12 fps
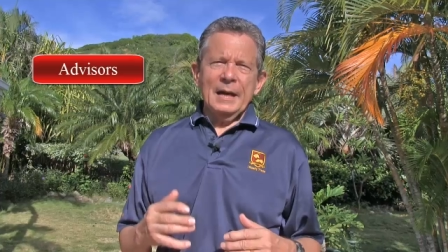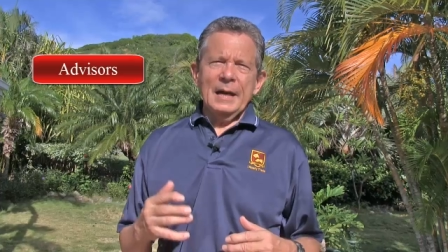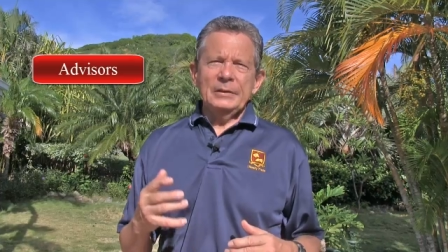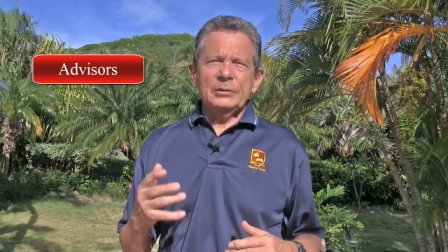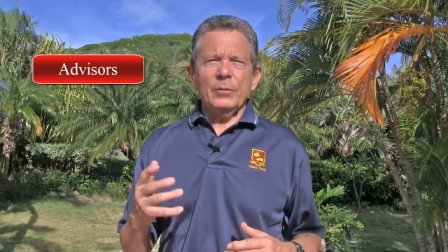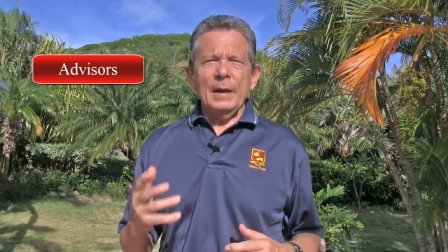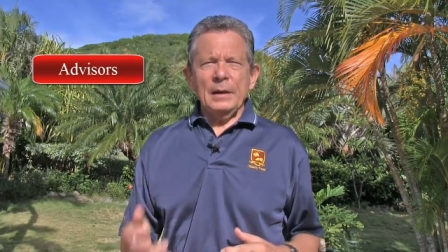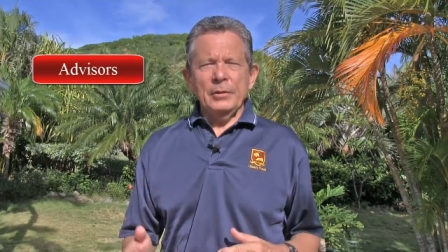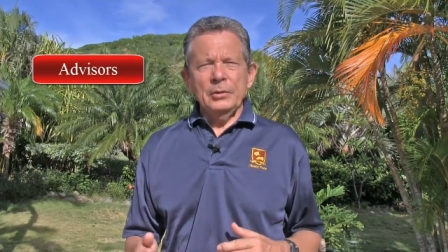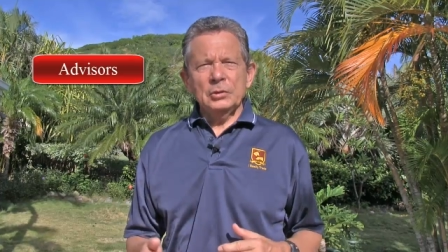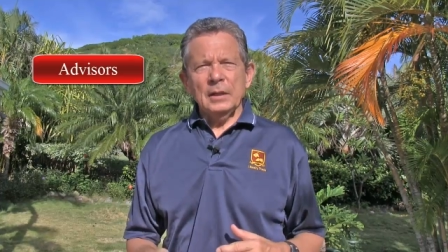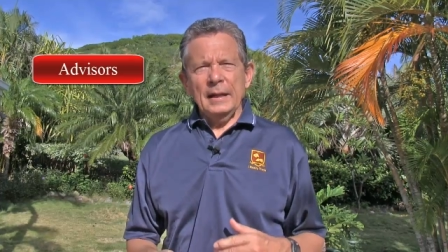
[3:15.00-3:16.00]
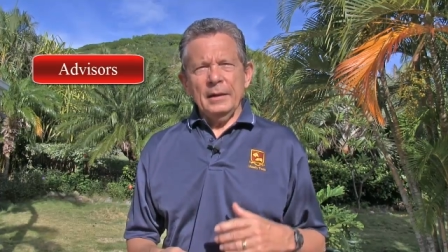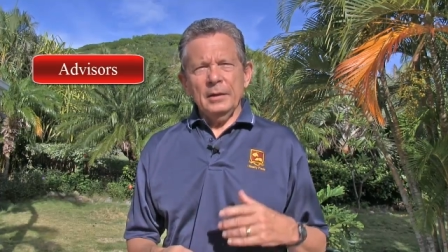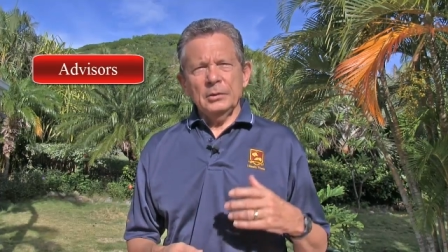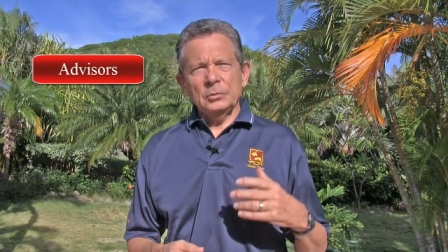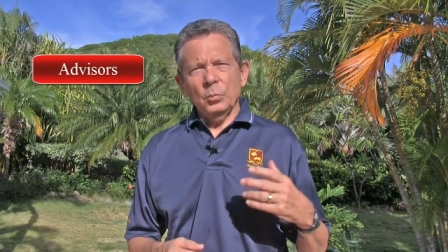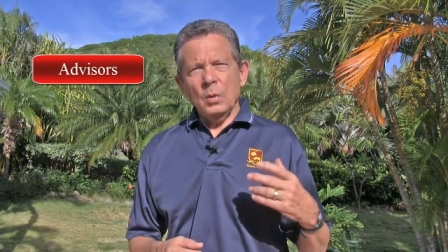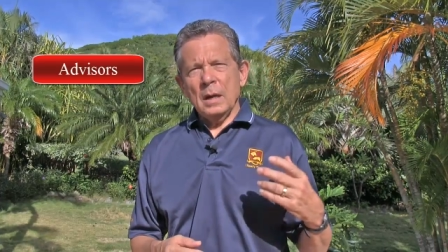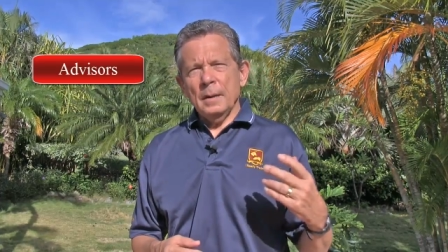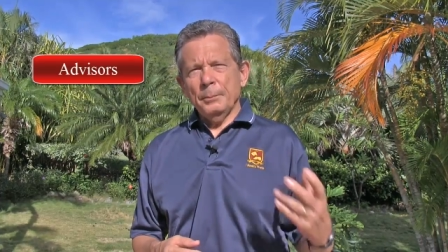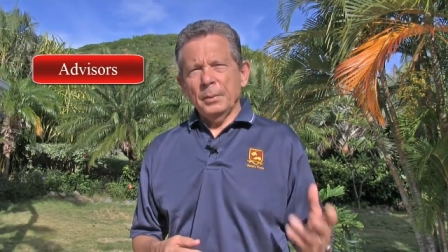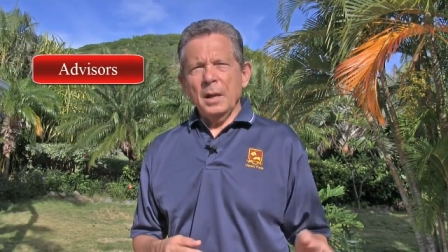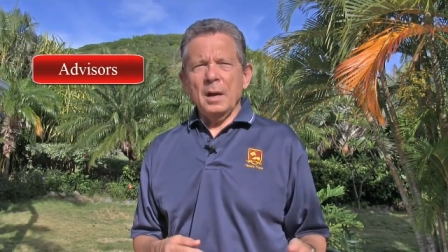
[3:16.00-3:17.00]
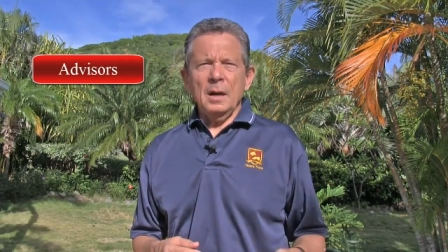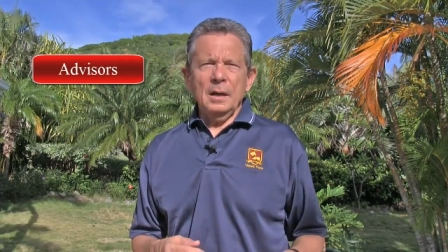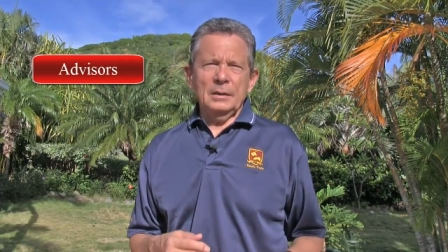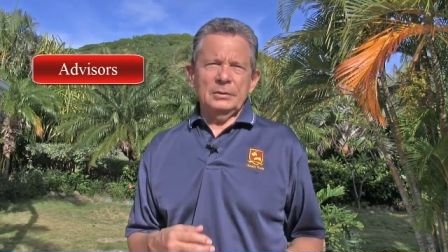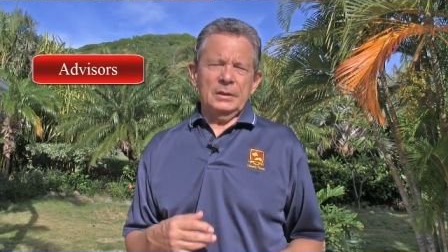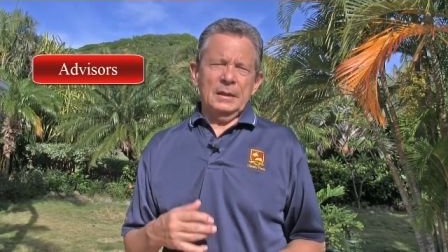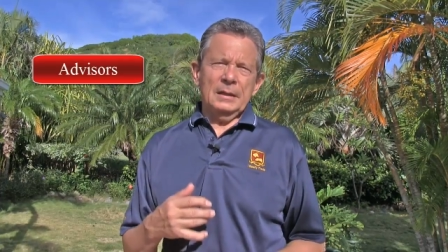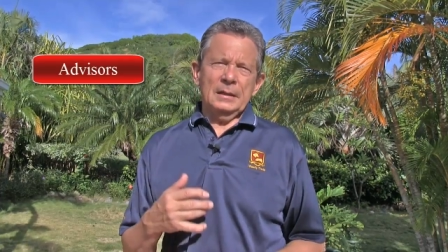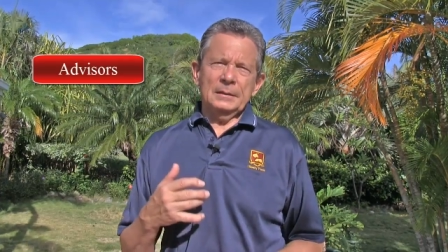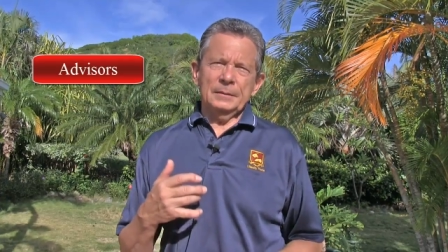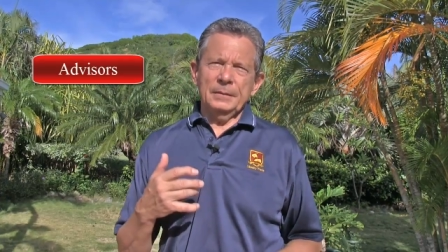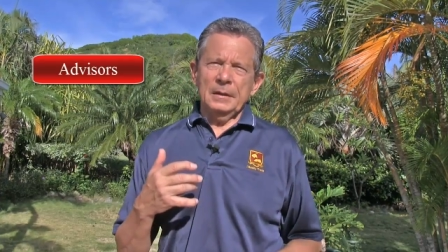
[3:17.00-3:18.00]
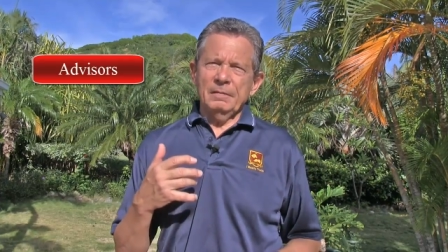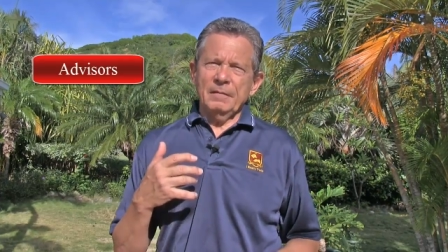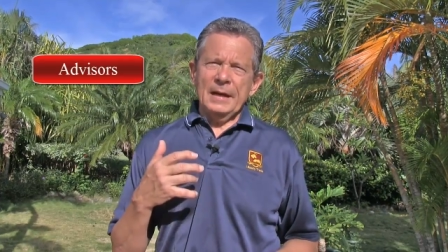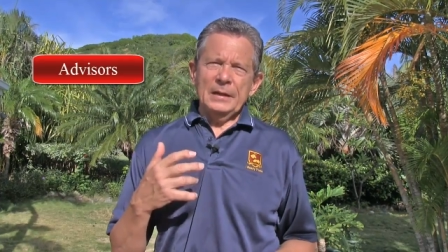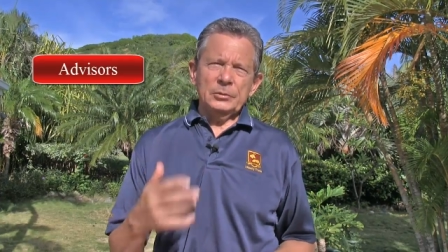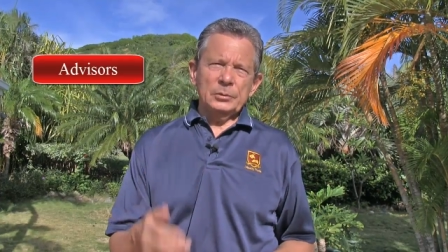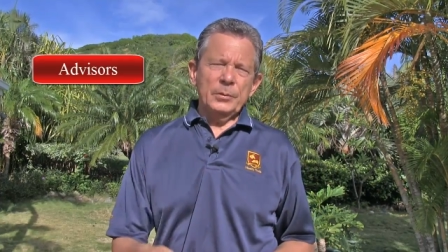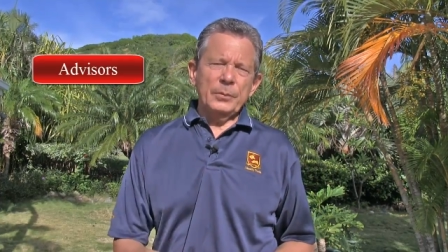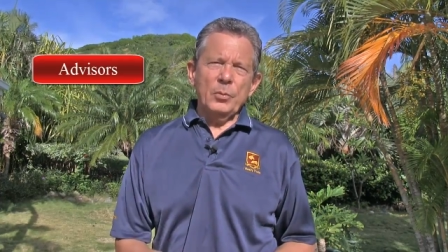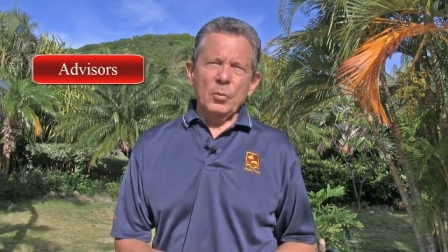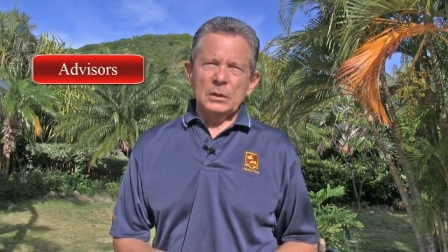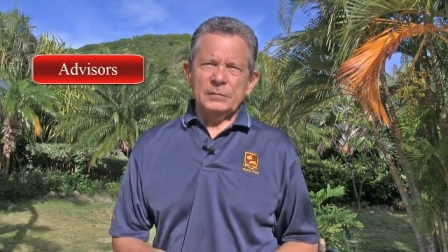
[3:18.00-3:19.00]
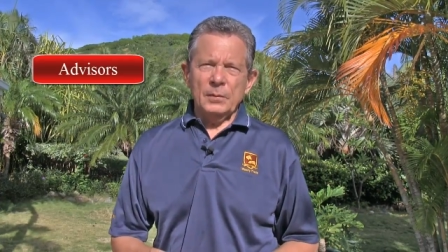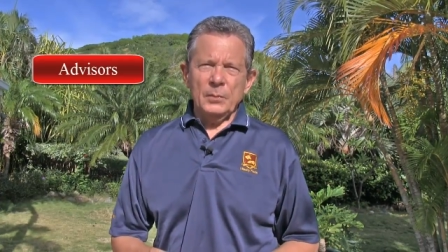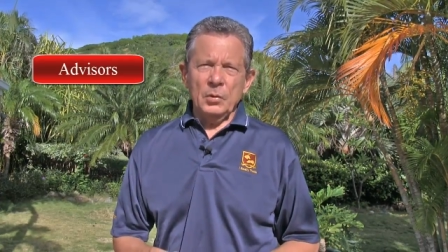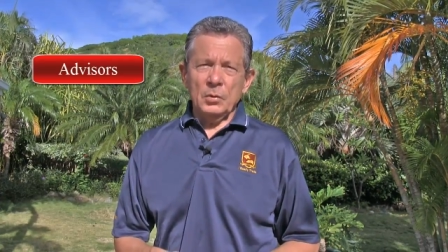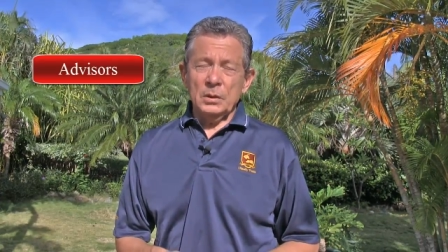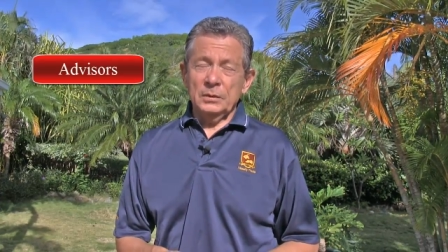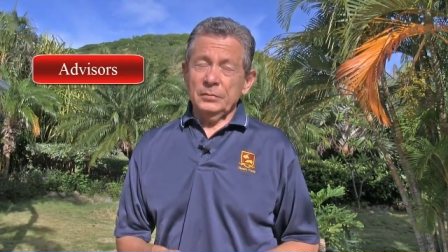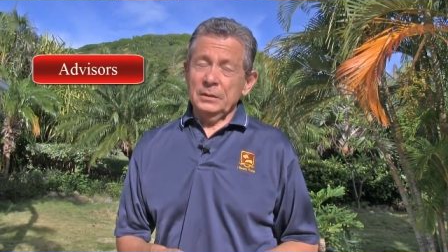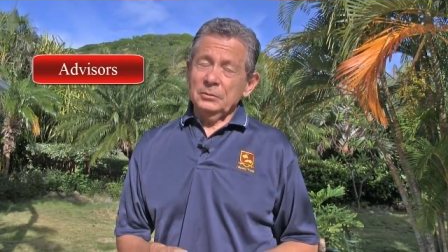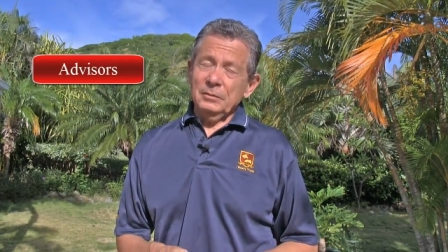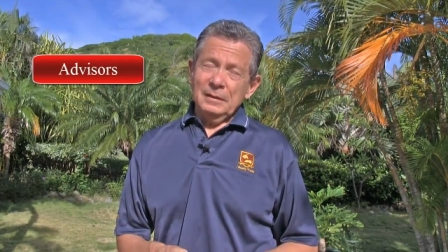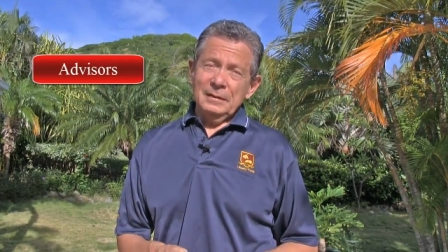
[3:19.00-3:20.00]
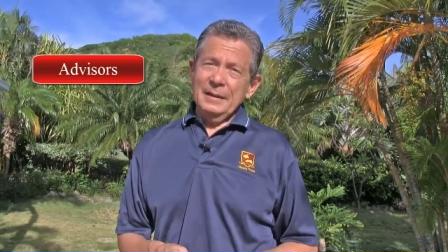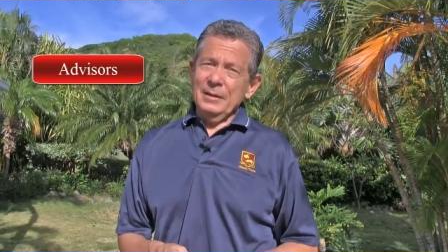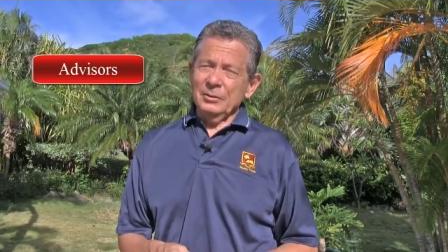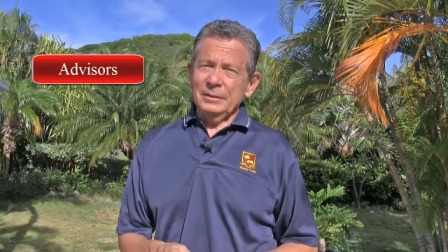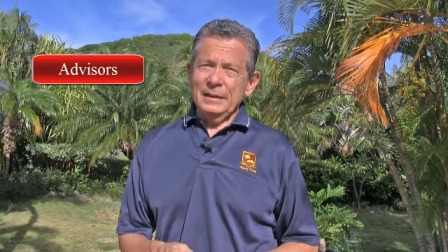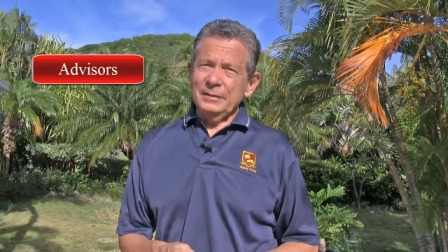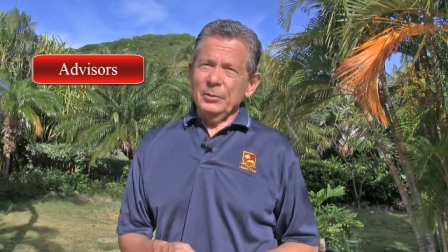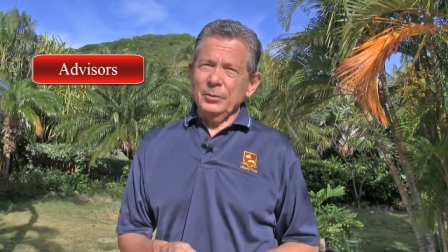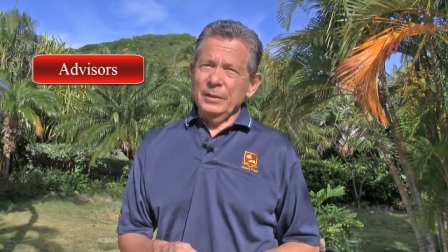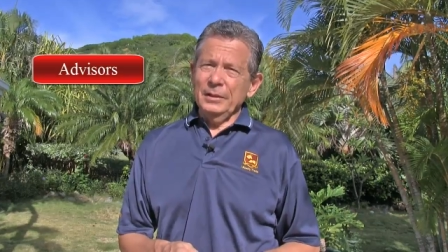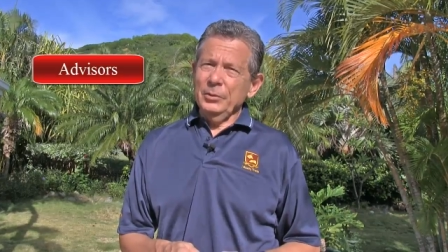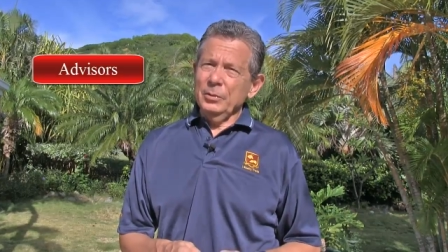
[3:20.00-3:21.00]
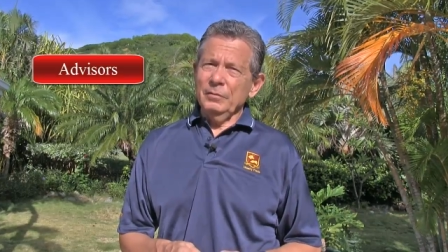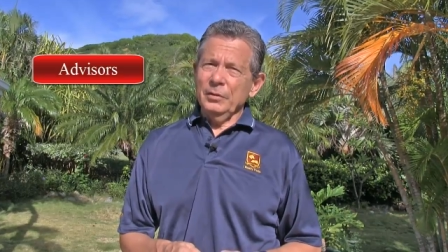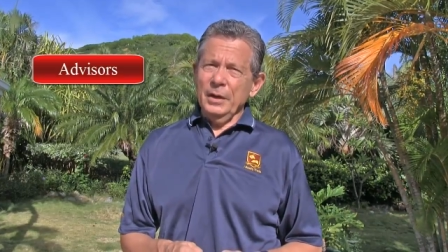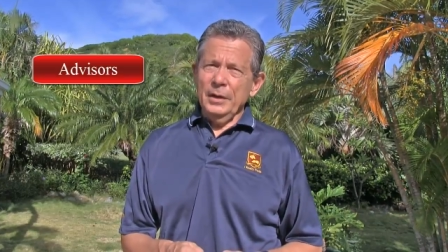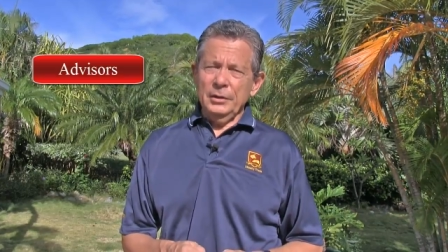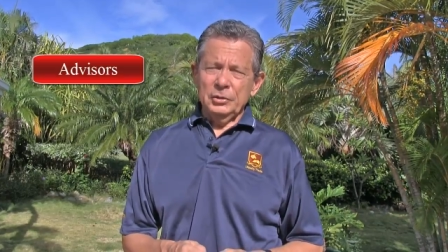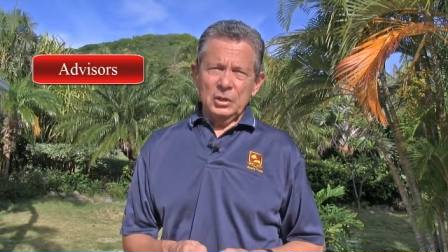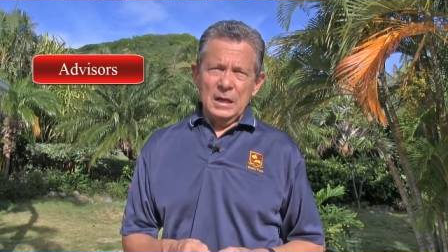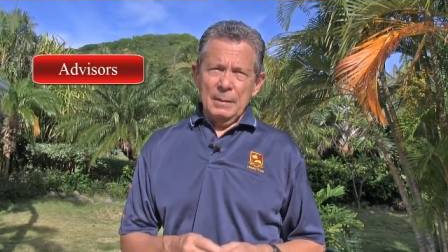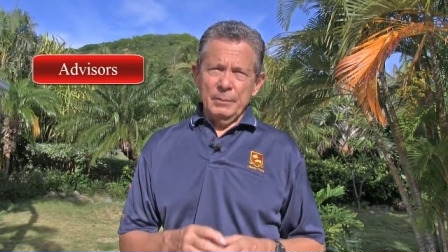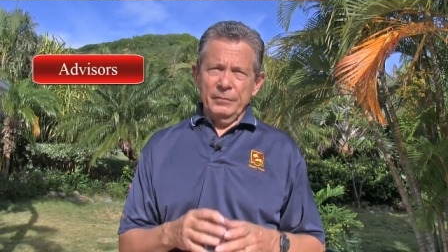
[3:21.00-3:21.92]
guys that write newsletters, uh, blogs, uh, advisory reports for brokerage firms, well, they don't tend to really do a very good job.